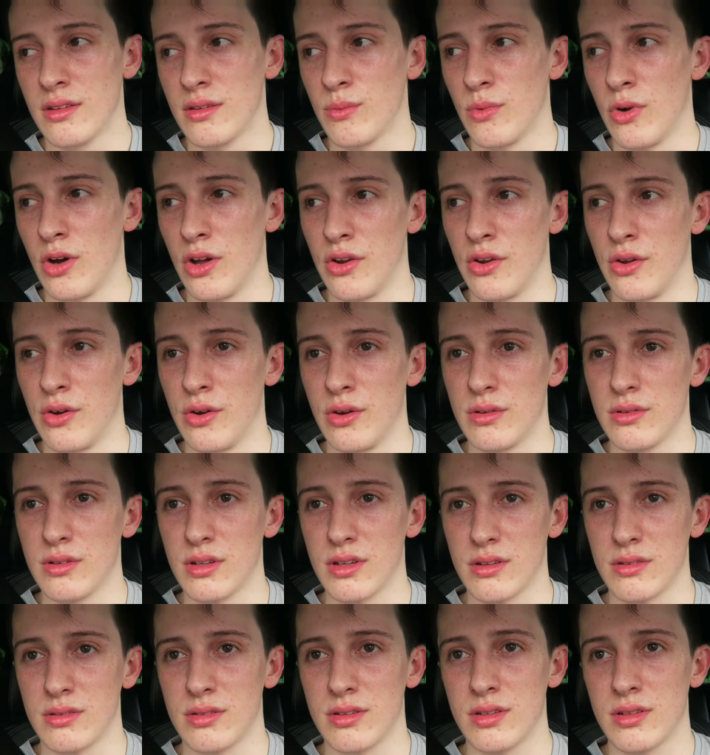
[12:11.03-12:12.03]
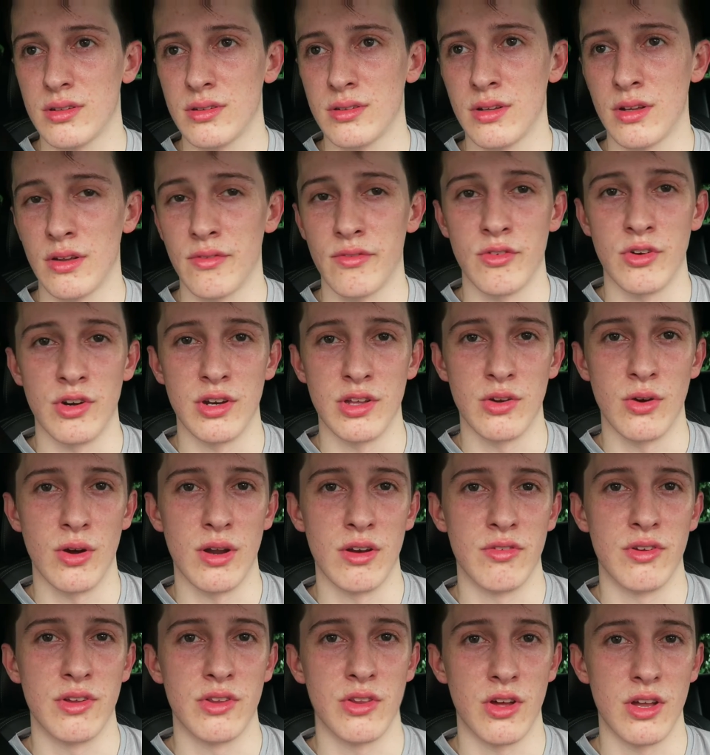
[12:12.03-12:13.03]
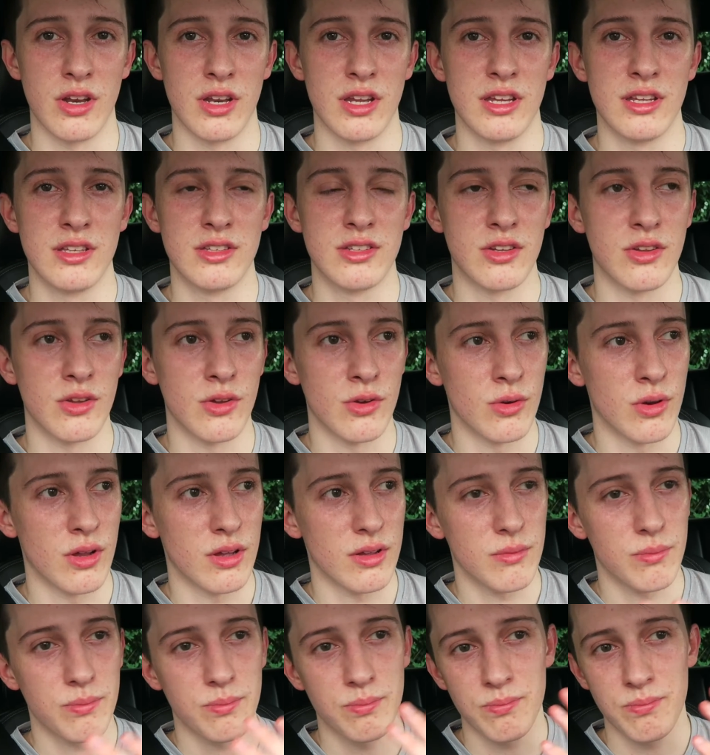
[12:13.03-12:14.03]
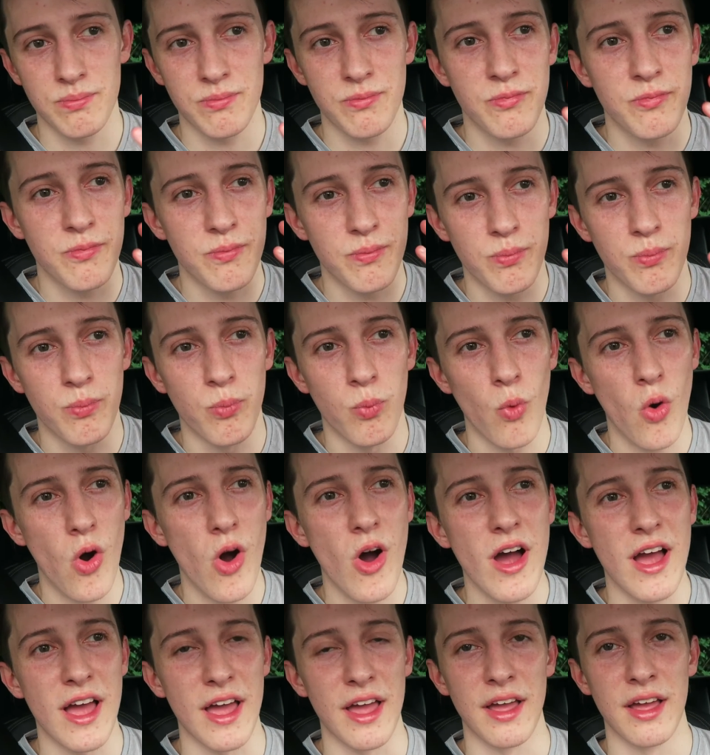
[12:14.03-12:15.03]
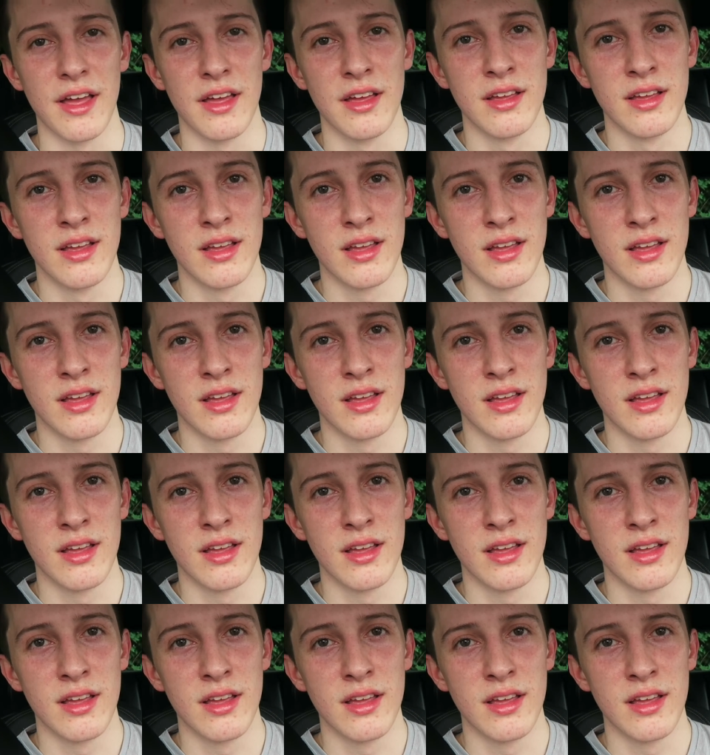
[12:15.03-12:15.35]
Why not? Yes, I haven't really got anything that I need to do. Like, why?